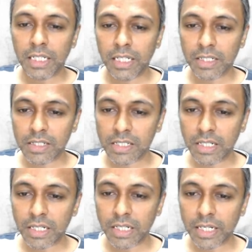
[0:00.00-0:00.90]
and let
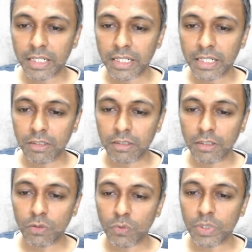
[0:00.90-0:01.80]
us rewrite
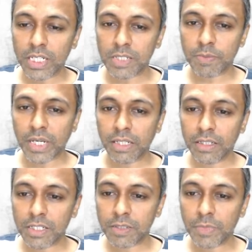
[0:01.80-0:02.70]
another root as
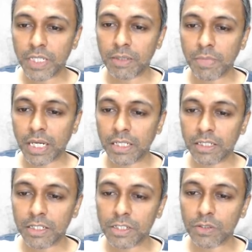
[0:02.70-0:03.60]
minus b
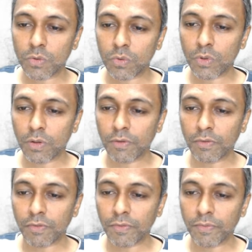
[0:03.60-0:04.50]
minus root
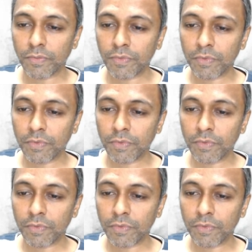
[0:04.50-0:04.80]
of